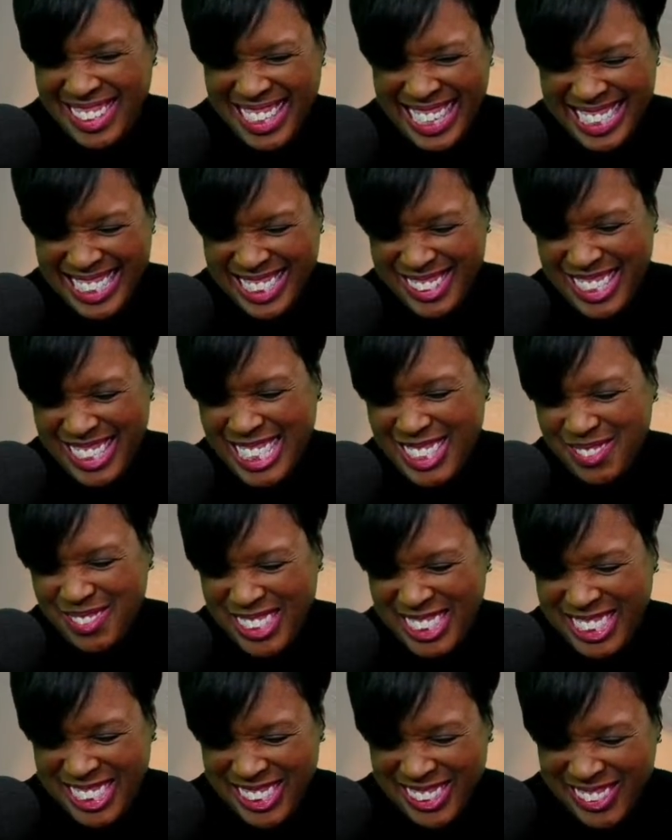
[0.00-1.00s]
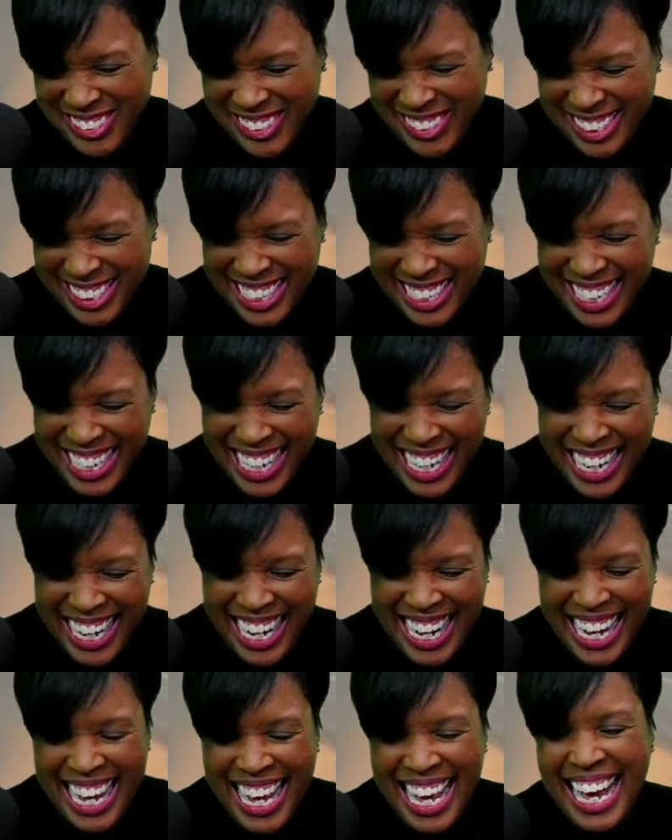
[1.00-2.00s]
That's for sure.
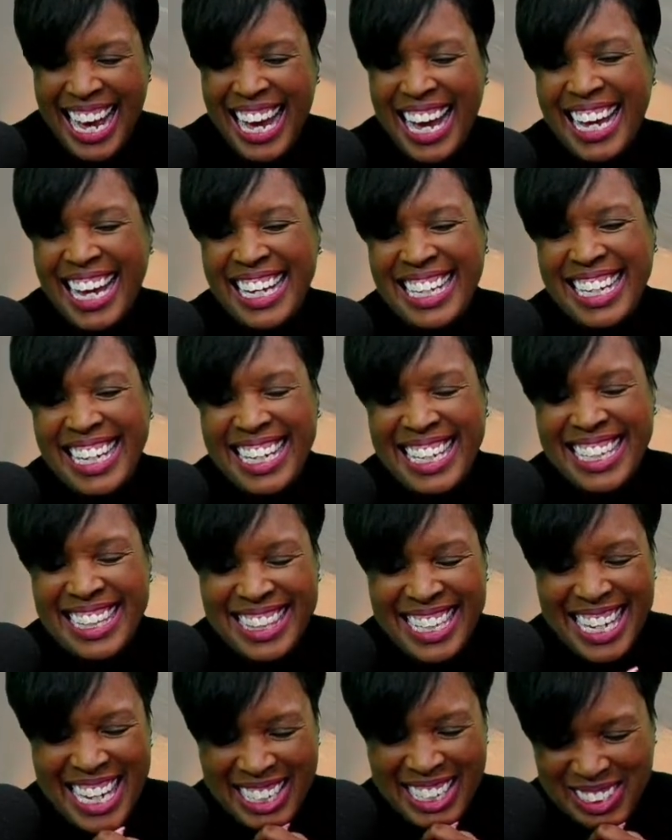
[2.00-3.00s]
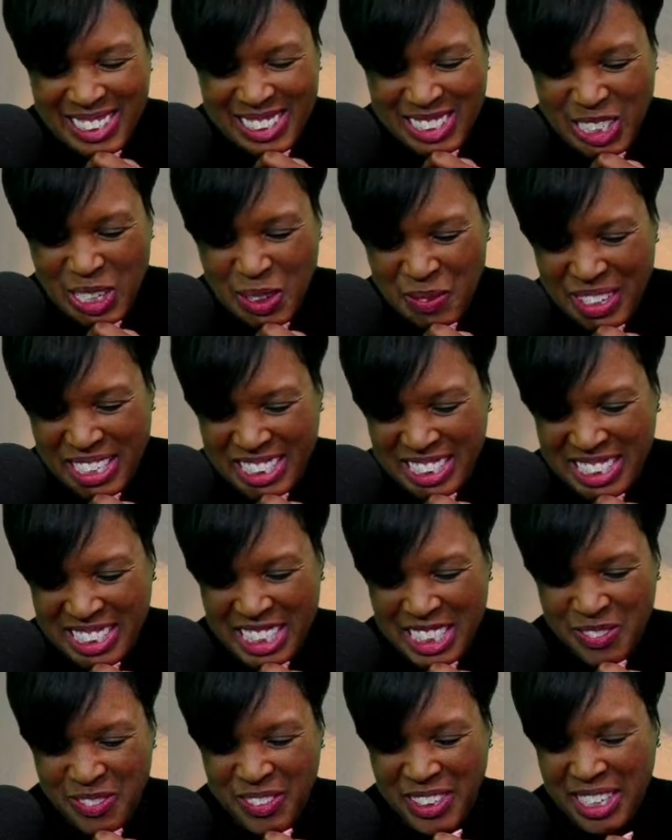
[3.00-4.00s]
Again, thank you so much, Jay
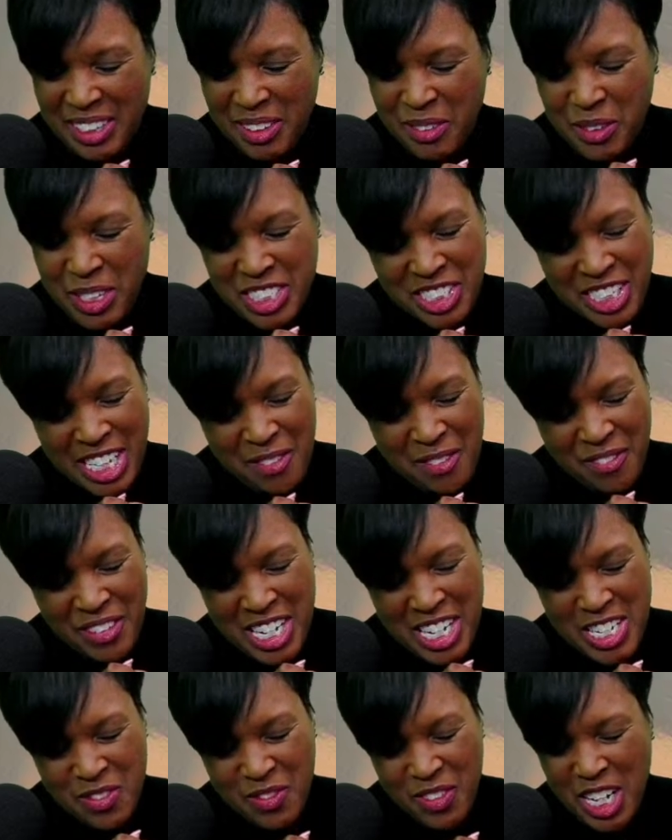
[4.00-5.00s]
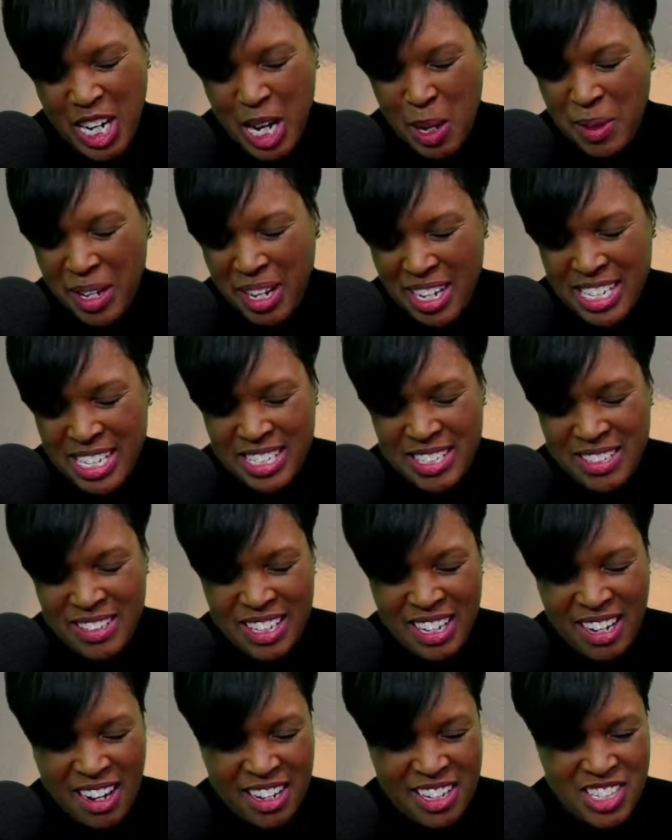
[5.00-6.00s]
Fears, for coming on to
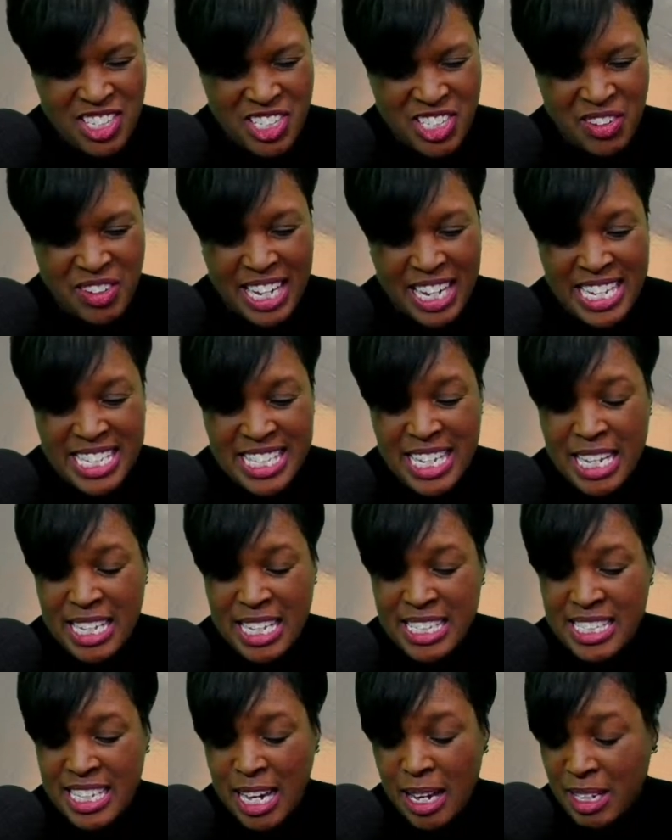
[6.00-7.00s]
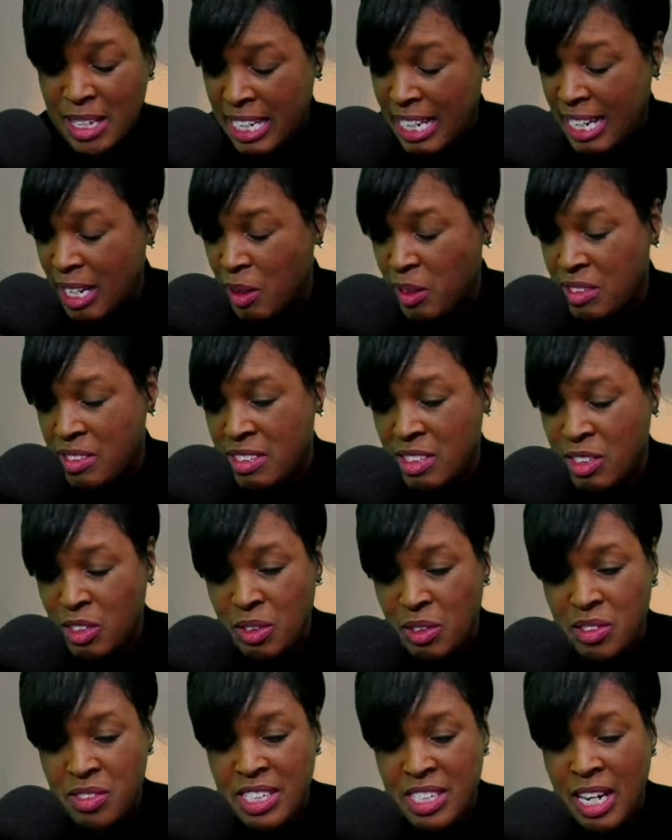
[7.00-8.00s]
the Artist Showcase. Again,
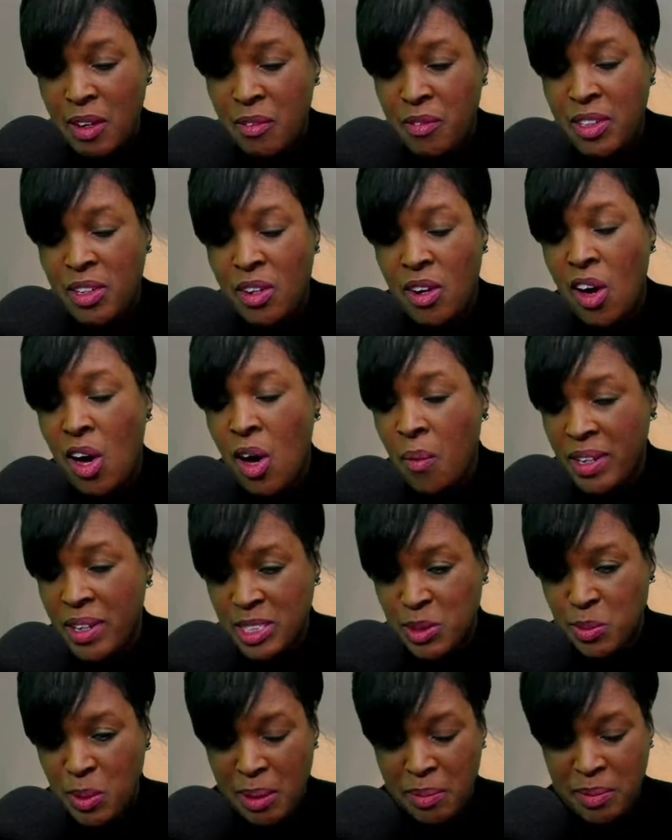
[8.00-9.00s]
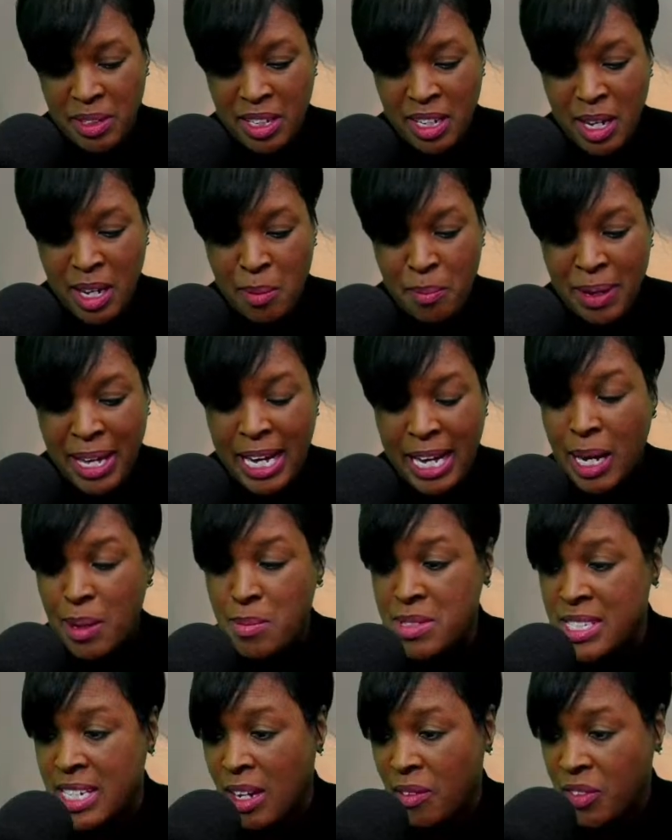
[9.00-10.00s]
you're definitely always welcome to come back. I'm
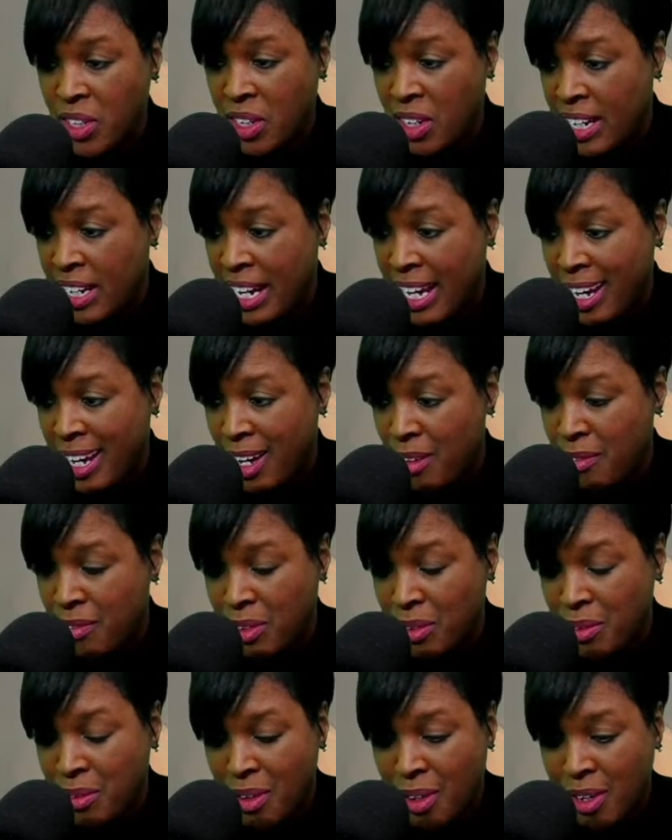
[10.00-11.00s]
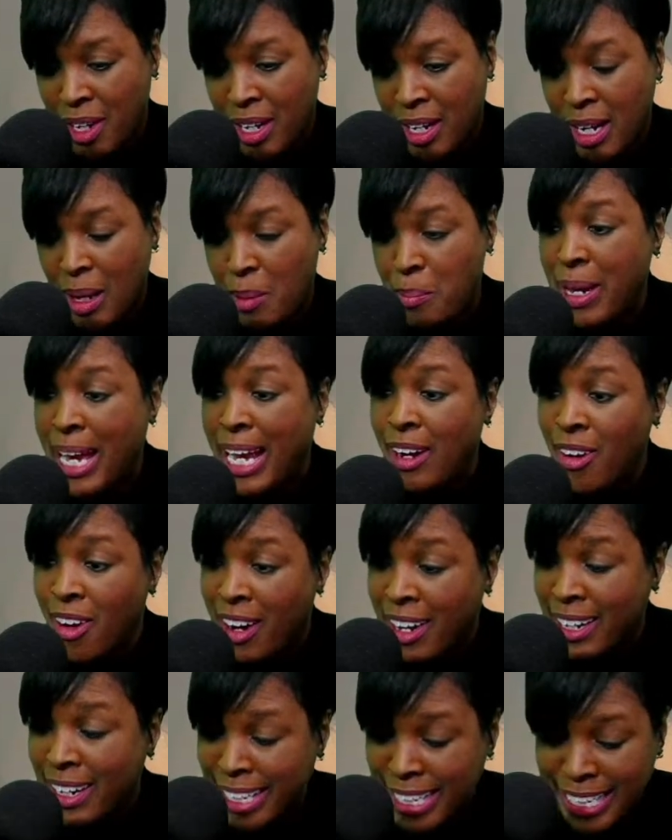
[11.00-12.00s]
definitely going to have you on back
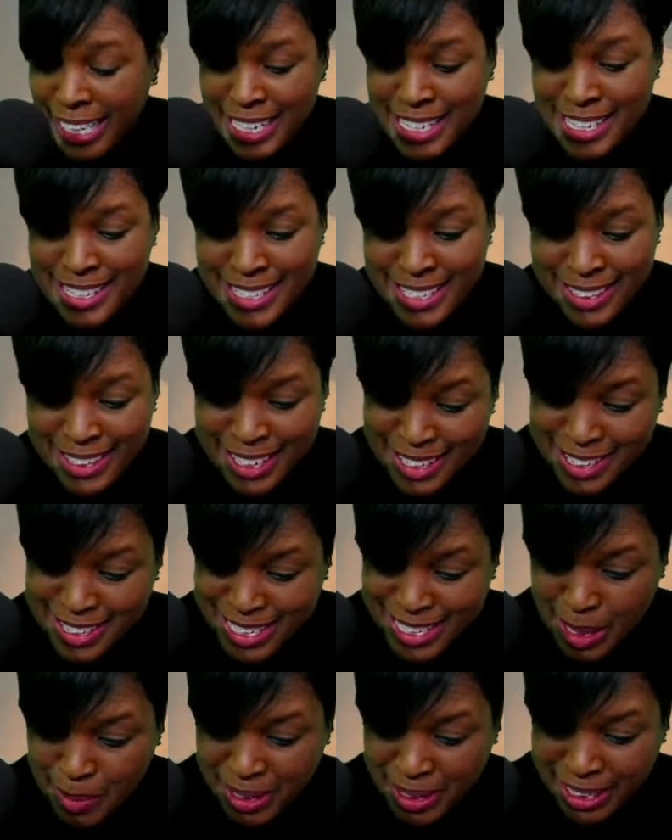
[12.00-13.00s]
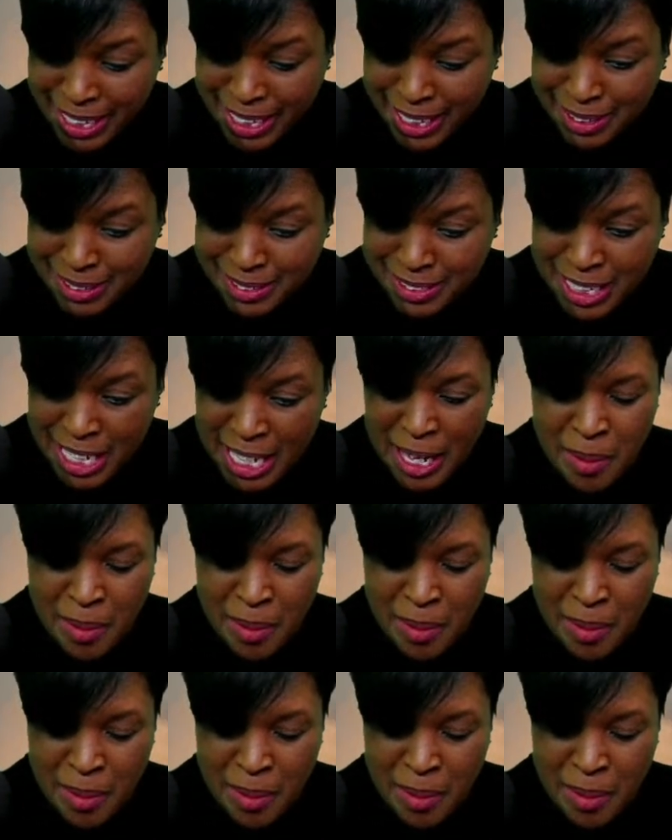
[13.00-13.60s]
on again to the Entertainment Lounge.